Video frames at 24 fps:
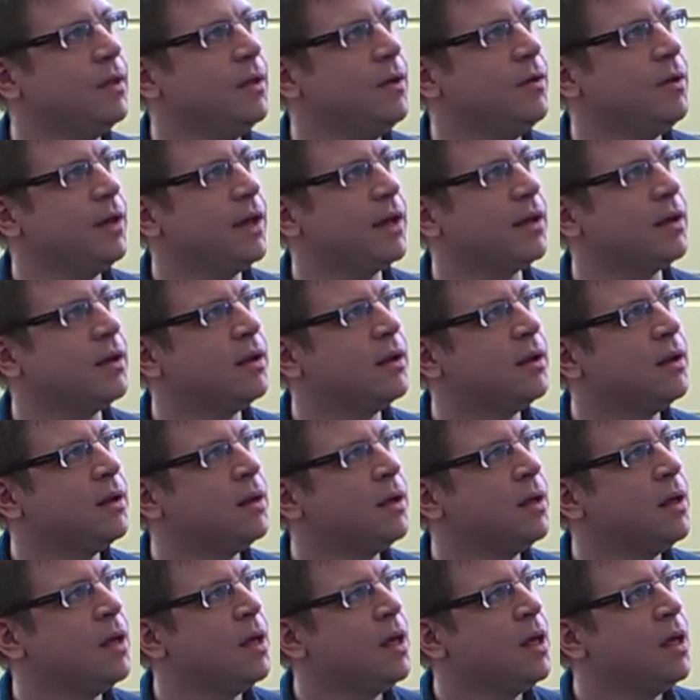Okay.
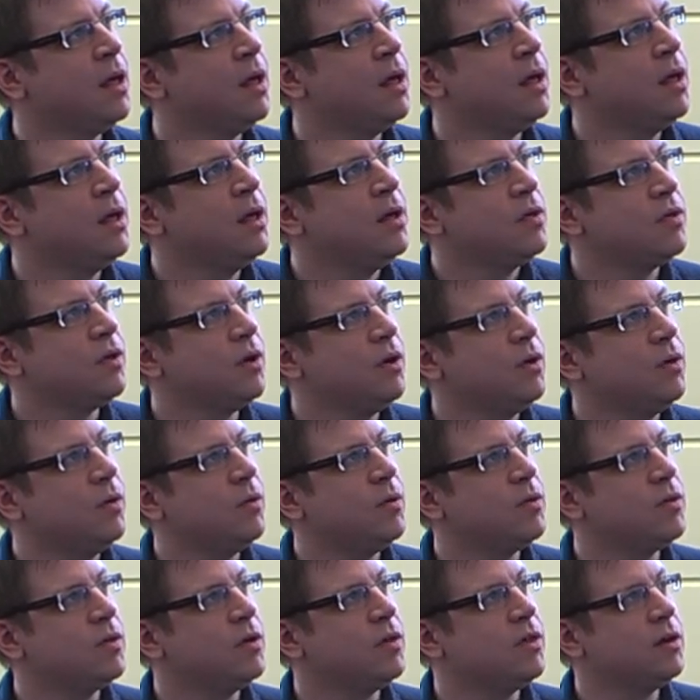
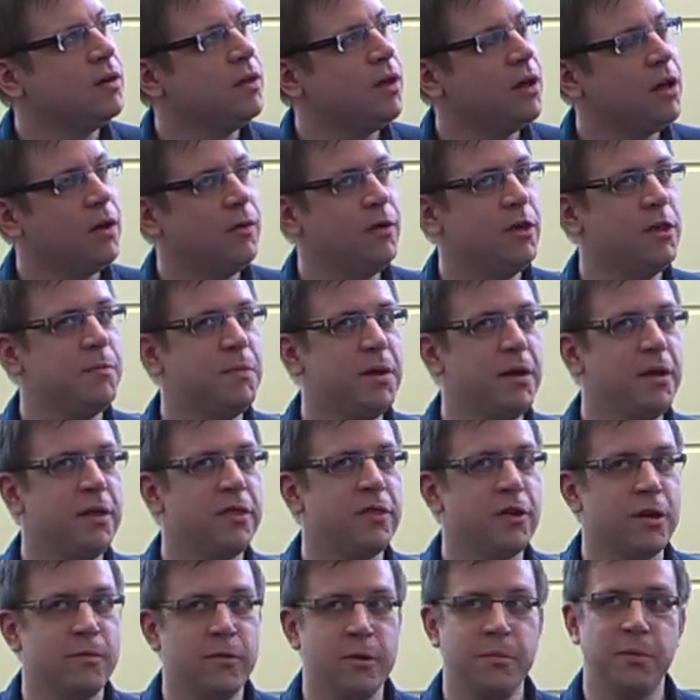So there'll always be
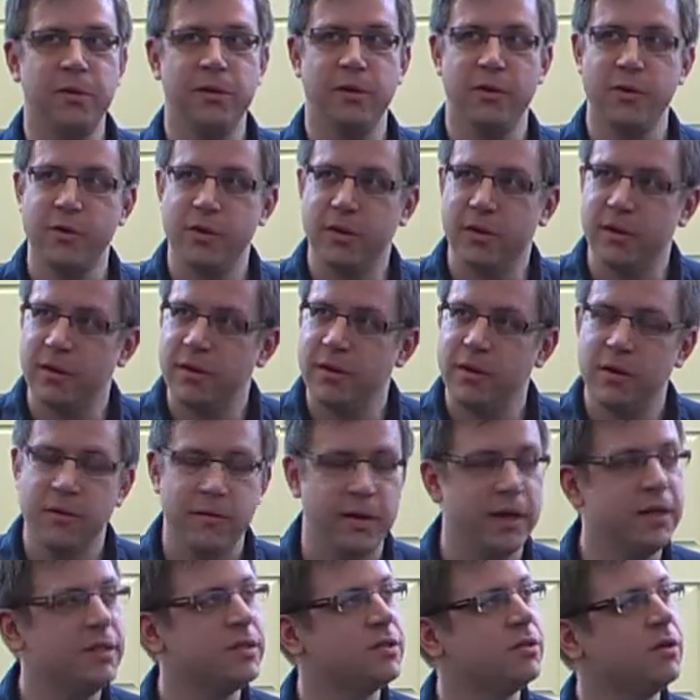thermal pollution,
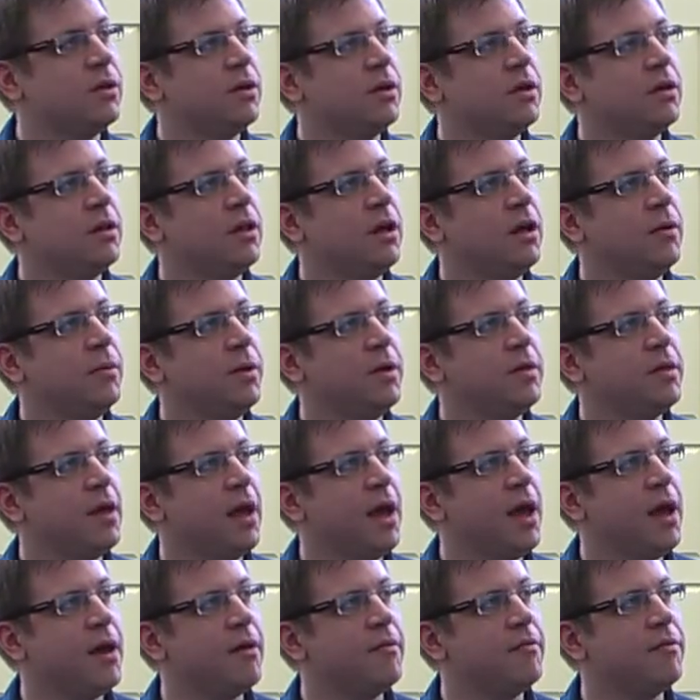right? So you'll always
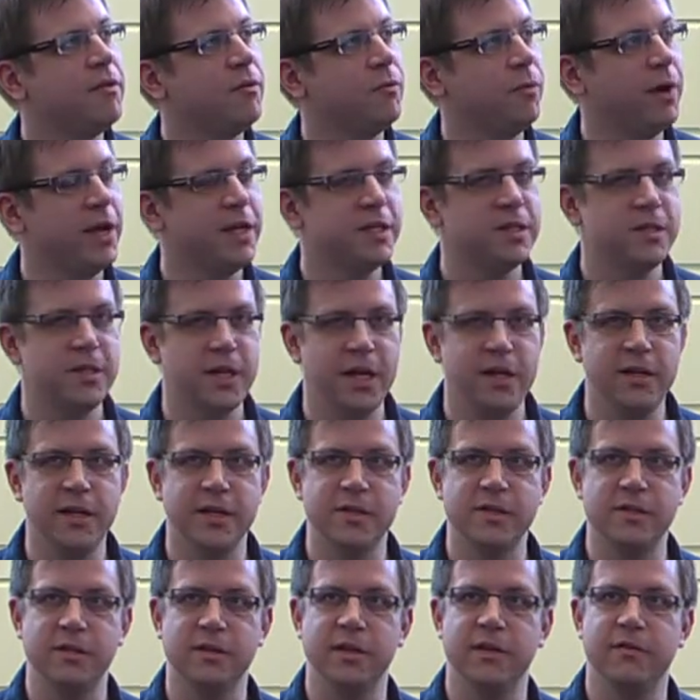have waste heat
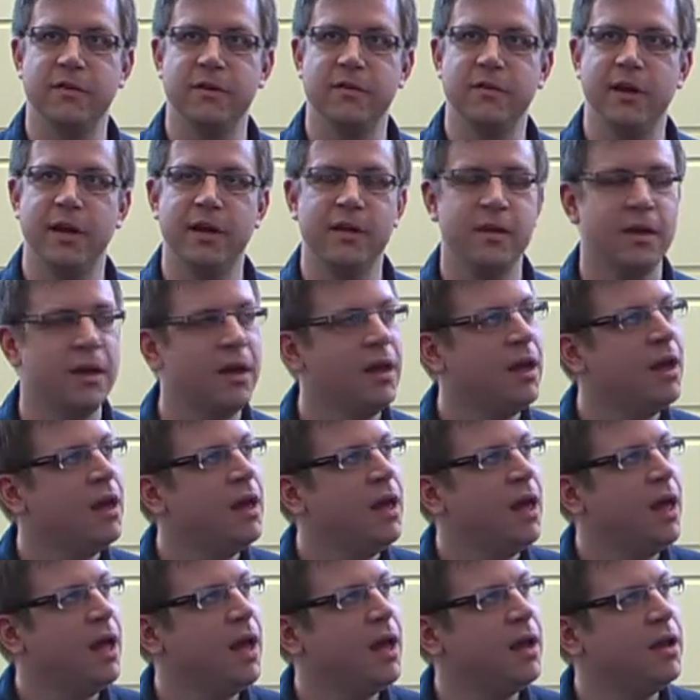that's delivered, right?
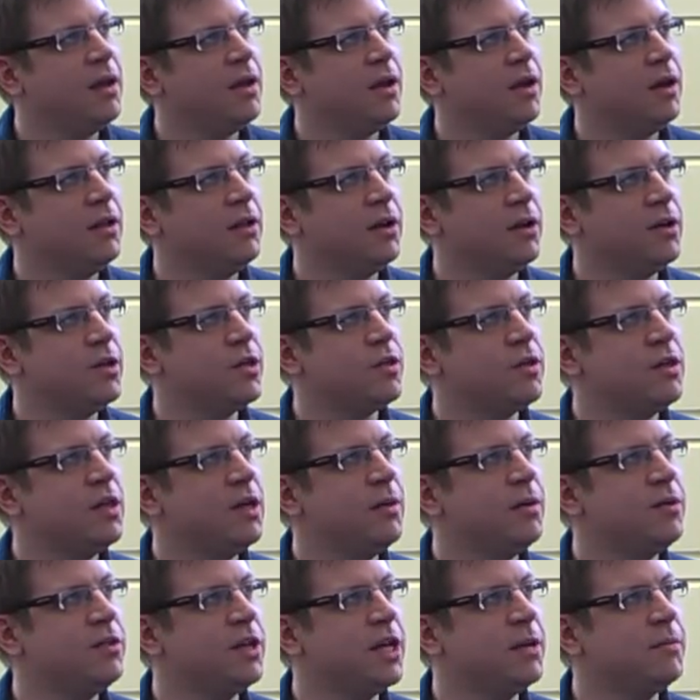And on a large
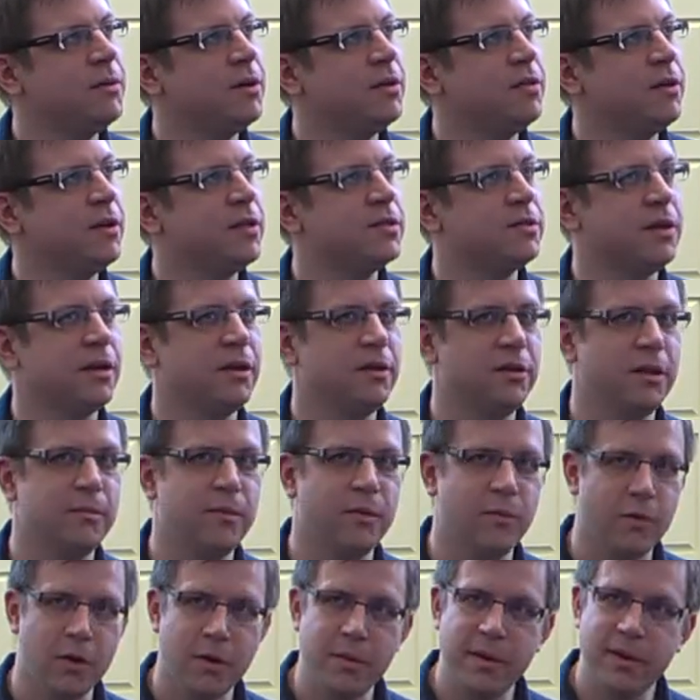scale, we think about things like
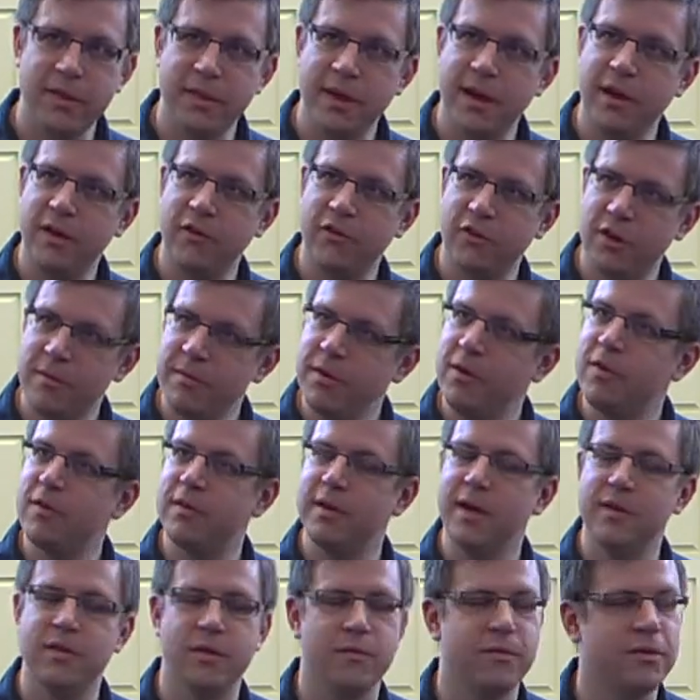global warming that contributes,
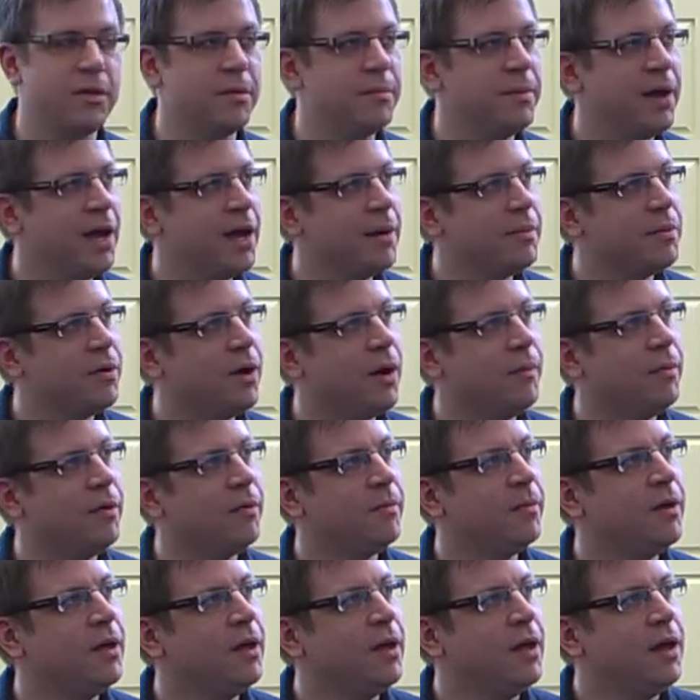and that's a really bad
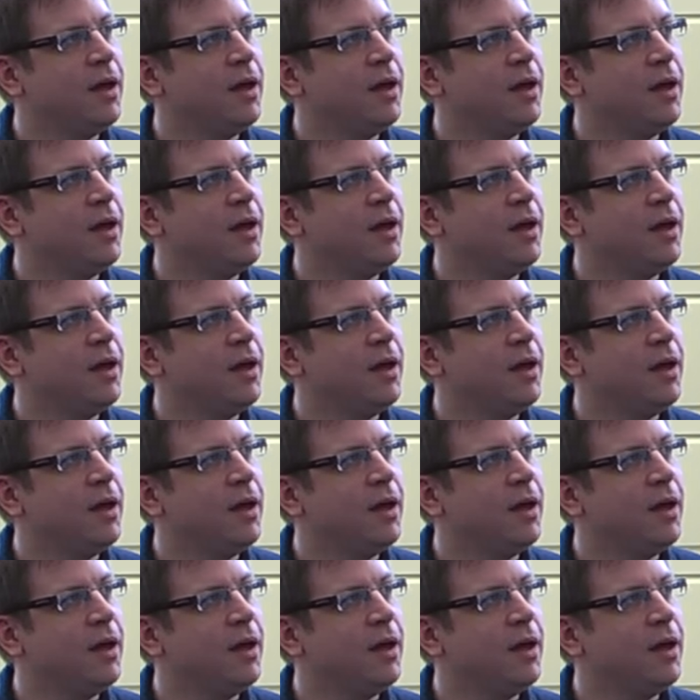problem.